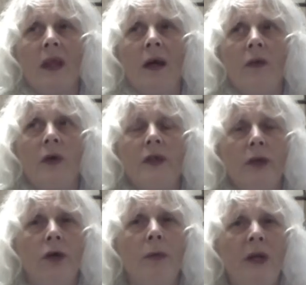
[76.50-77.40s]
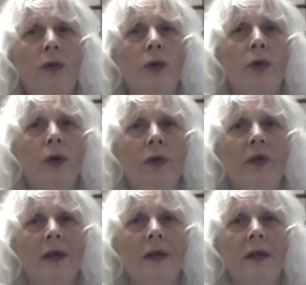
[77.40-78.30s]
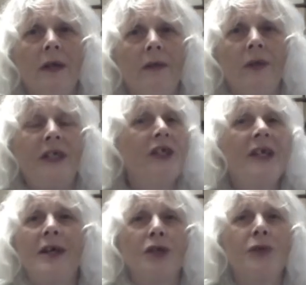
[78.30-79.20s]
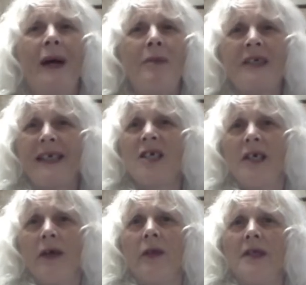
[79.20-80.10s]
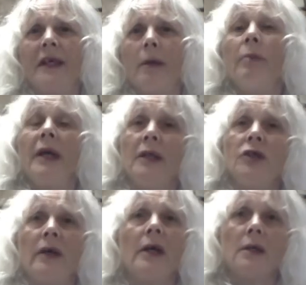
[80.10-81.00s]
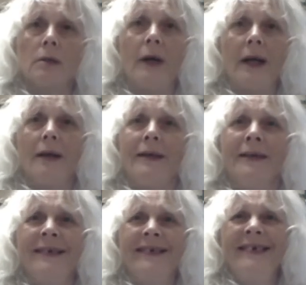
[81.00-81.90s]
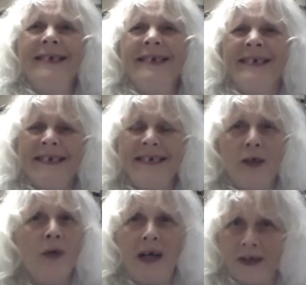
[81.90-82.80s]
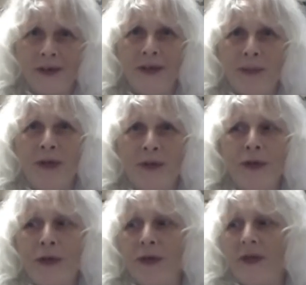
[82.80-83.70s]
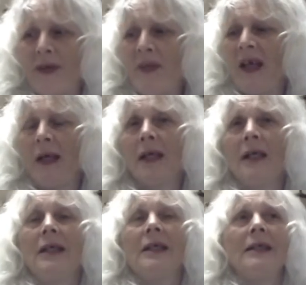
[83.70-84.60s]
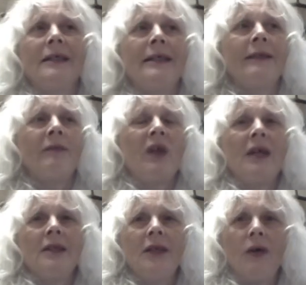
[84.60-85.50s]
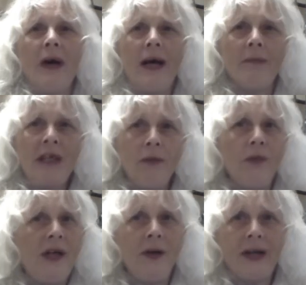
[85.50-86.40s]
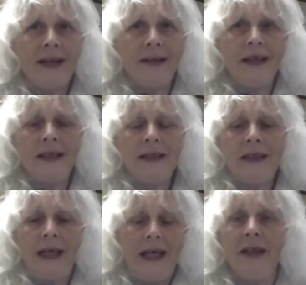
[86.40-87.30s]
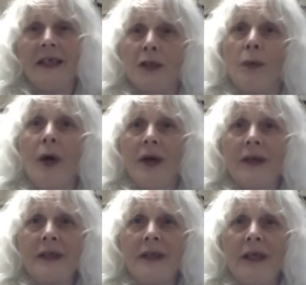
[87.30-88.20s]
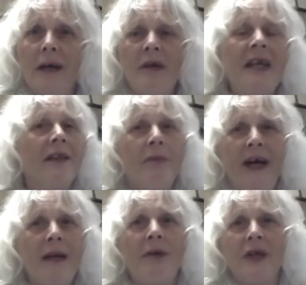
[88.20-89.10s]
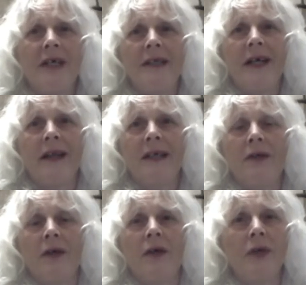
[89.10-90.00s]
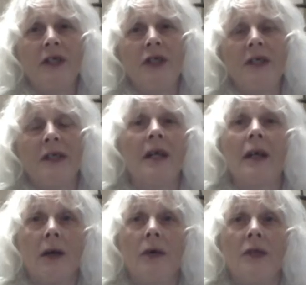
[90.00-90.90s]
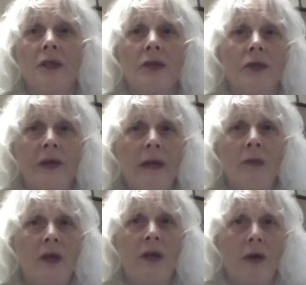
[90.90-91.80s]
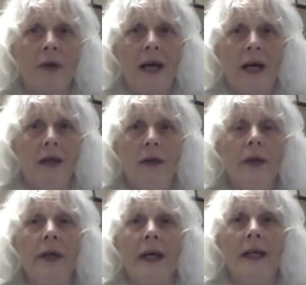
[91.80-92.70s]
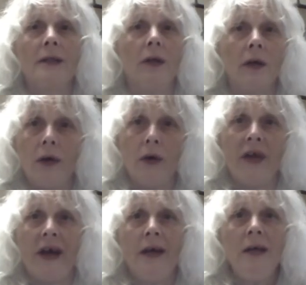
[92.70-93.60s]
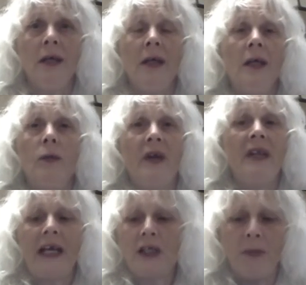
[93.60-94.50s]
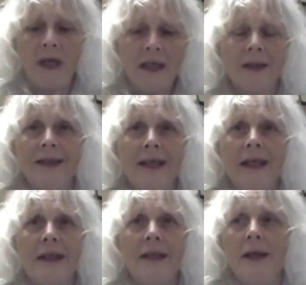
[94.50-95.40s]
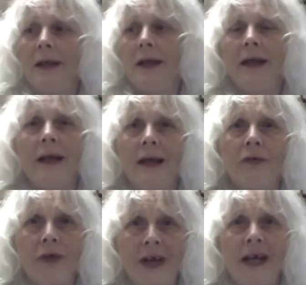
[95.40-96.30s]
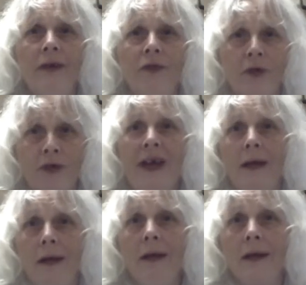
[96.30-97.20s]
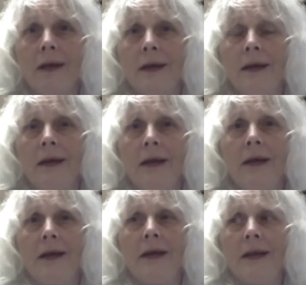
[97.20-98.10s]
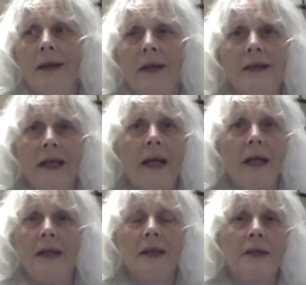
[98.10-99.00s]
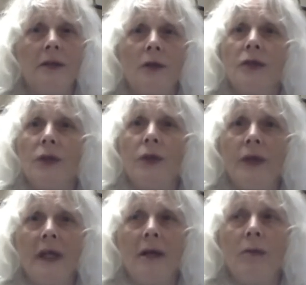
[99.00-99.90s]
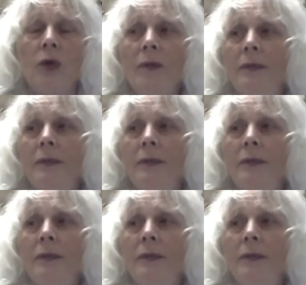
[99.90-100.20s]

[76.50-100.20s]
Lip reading: Of course, you're going to be ruled over, which Klaus Schwab is actually on the same page there as well. You are going to be ruled over. So, we look at this in this world. In the Bible, you can tell that to the Christians and they're going to scream, glory, hallelujah, let's all go there. When they're experiencing it for real, then suddenly it doesn't look so good anymore.